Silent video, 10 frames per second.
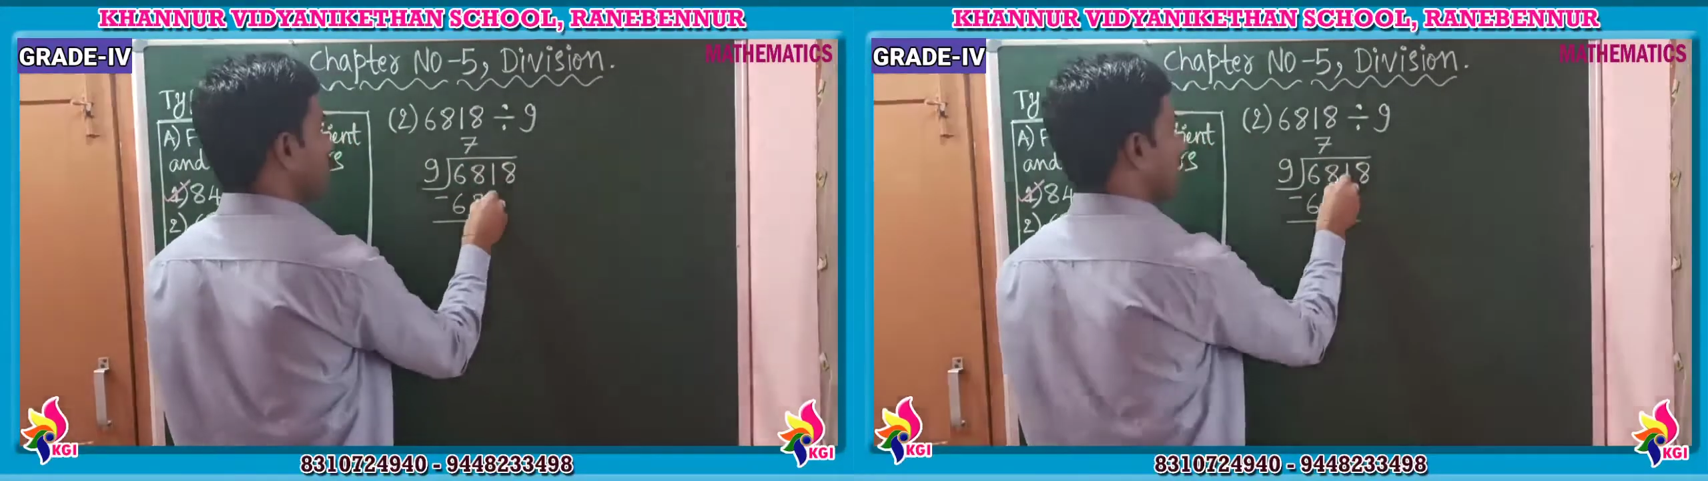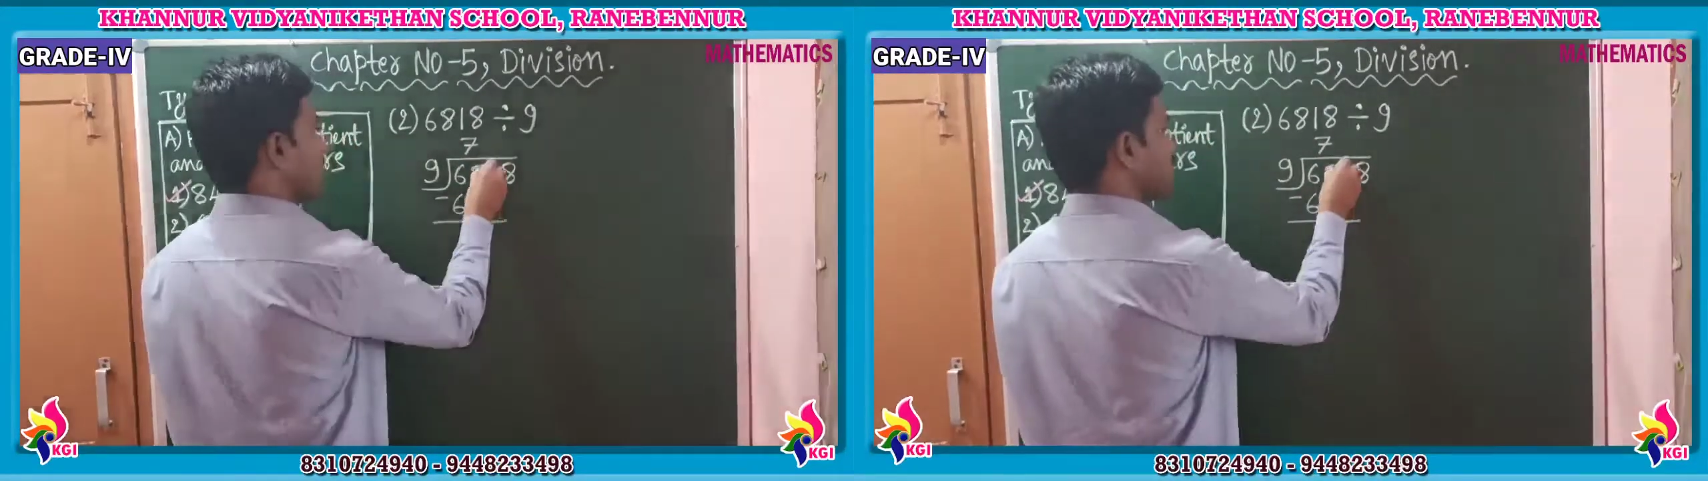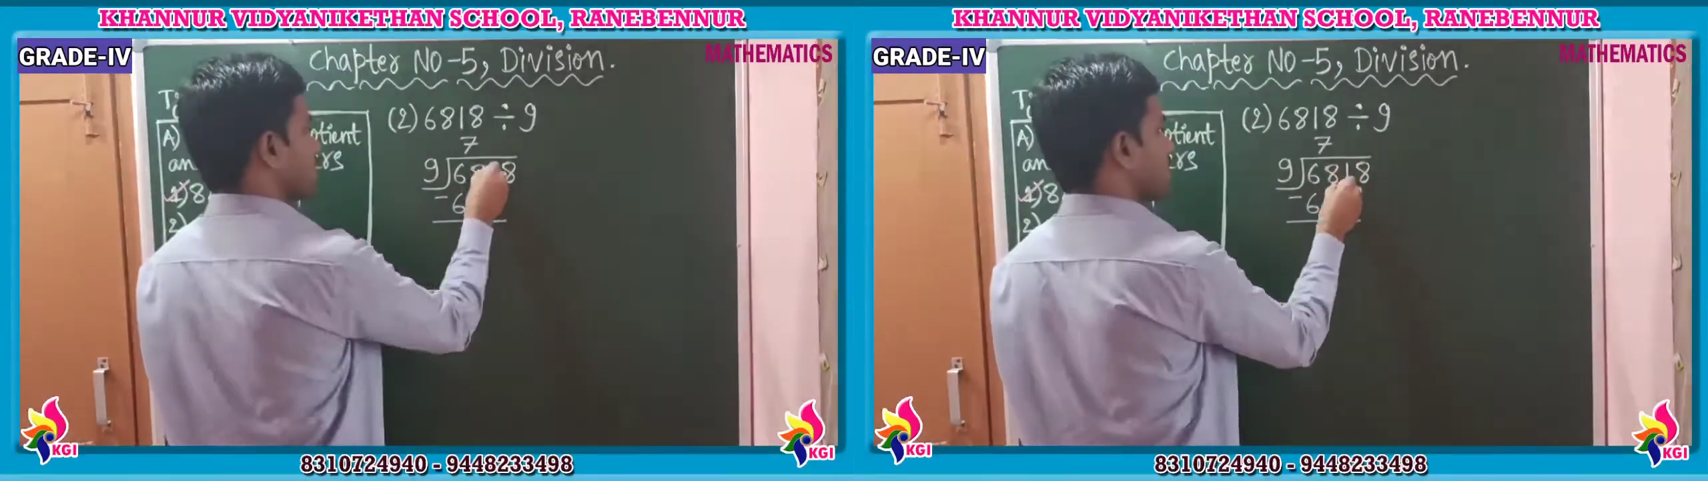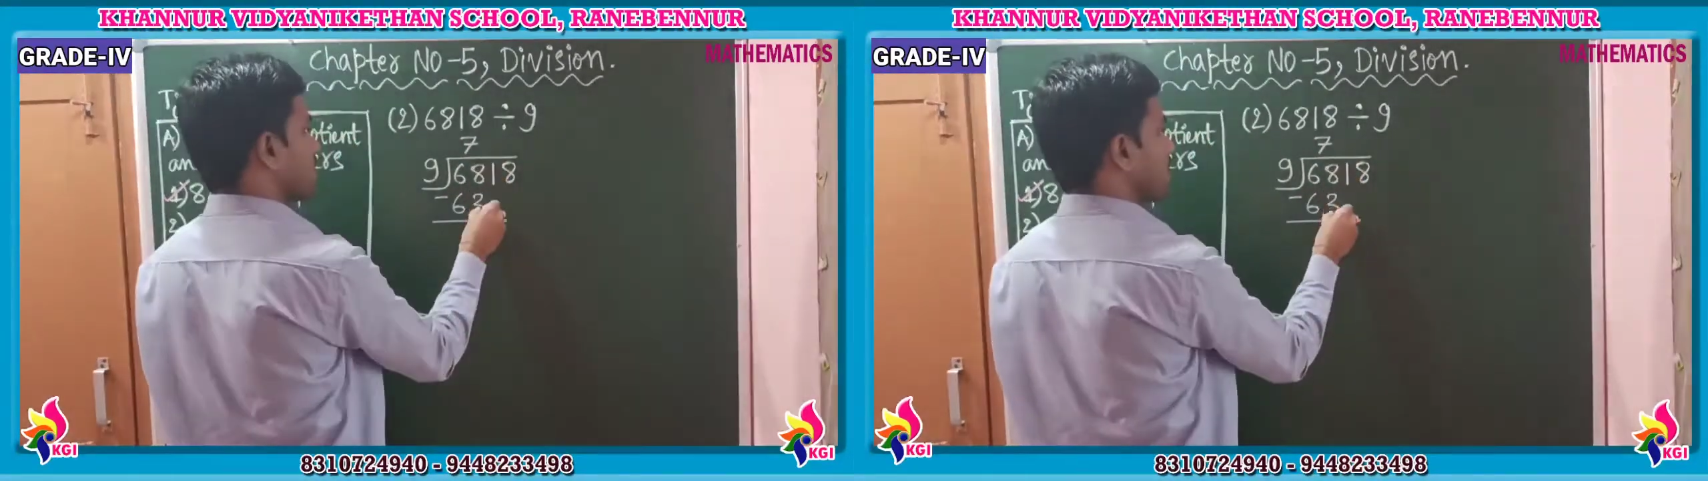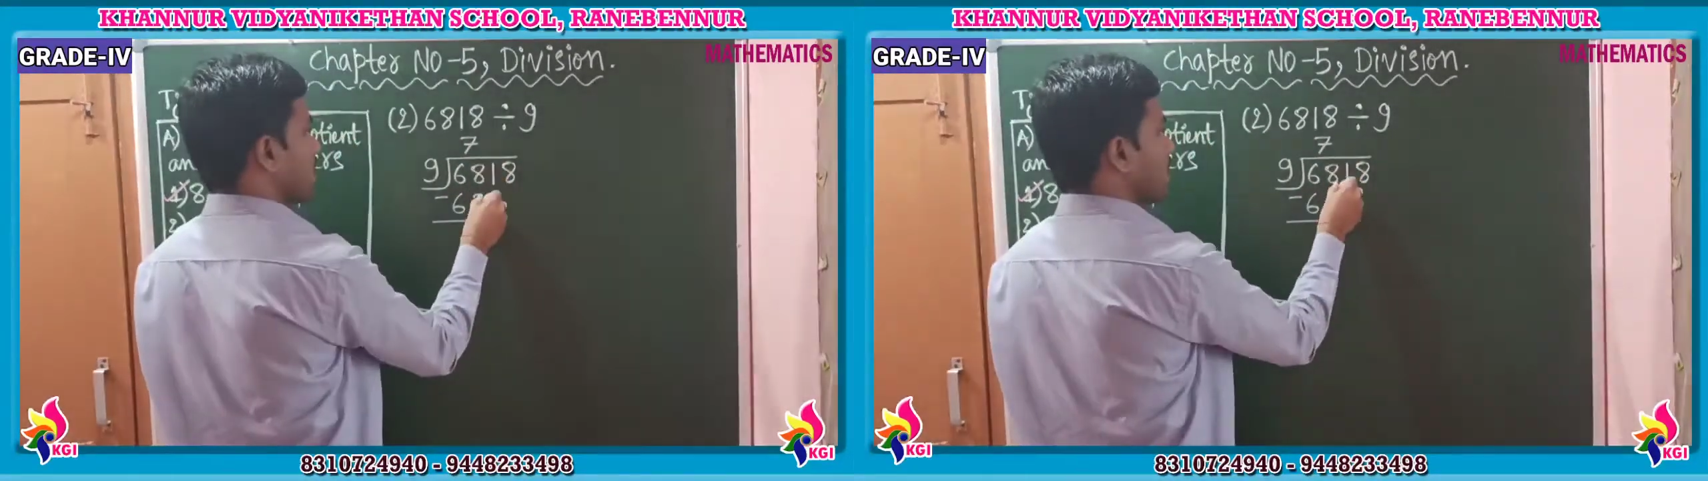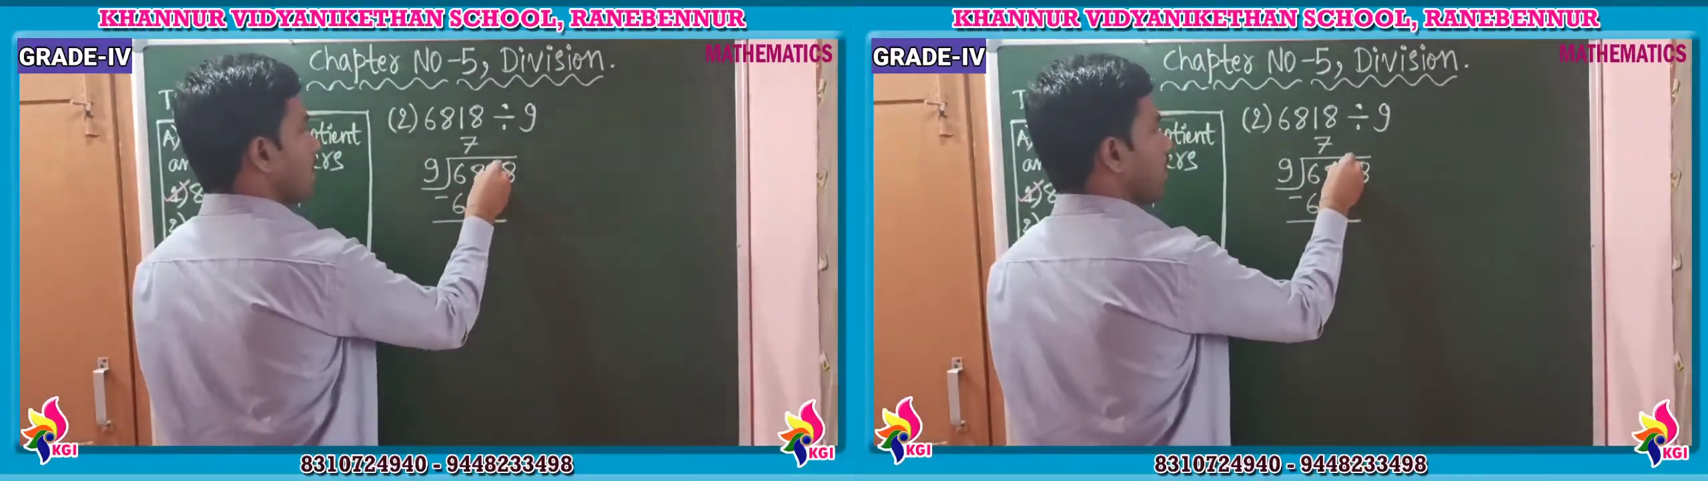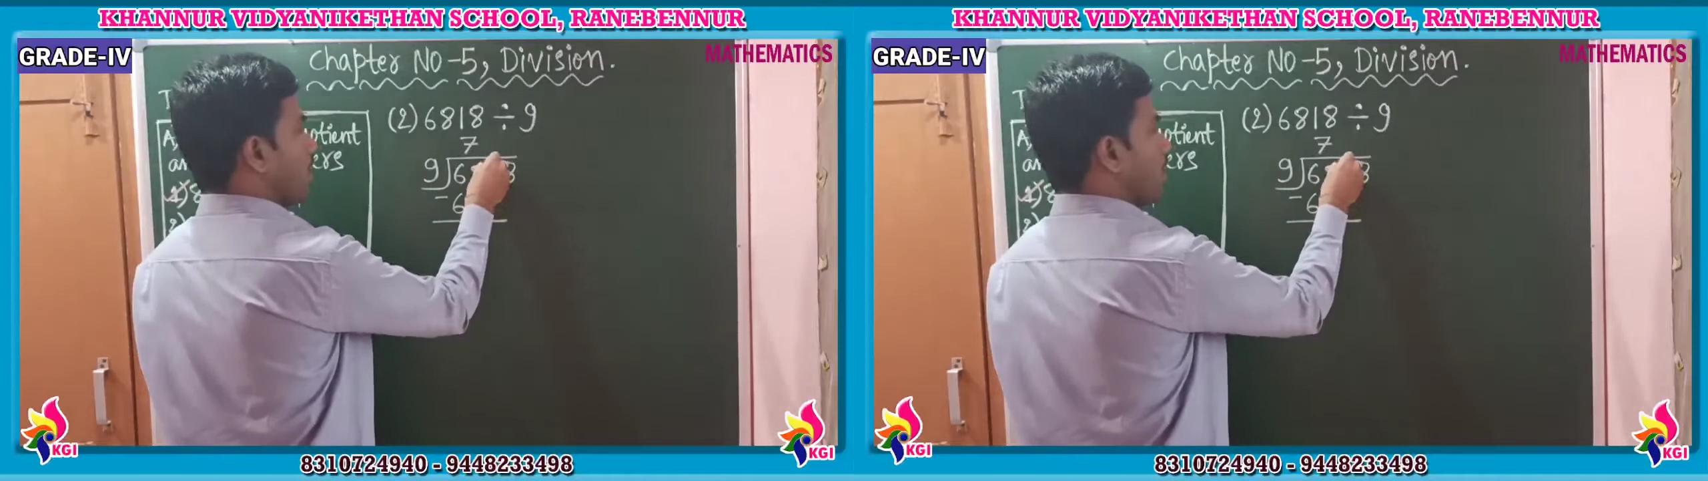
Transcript: minus 63,